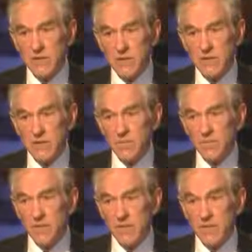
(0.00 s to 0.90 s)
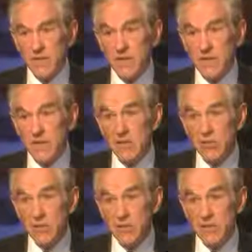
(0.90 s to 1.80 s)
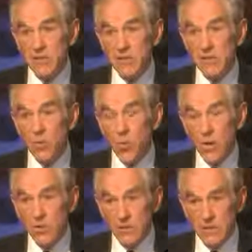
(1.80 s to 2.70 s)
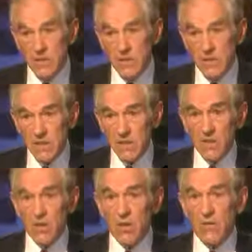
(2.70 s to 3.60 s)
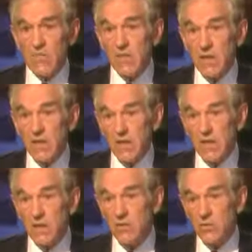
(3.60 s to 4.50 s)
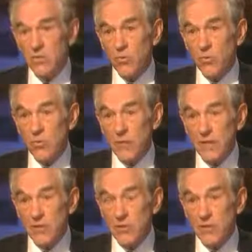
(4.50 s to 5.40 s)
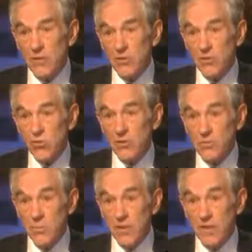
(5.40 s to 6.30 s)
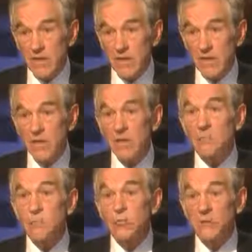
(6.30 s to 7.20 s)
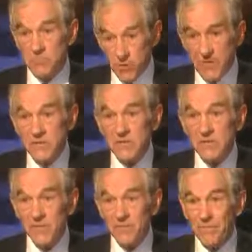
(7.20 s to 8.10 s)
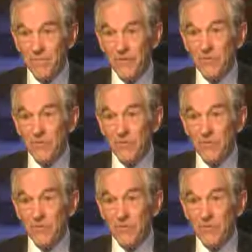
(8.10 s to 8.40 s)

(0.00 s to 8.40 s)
or medicine, instead of increasing the quality of the care or the education or spreading it, it pushes prices up.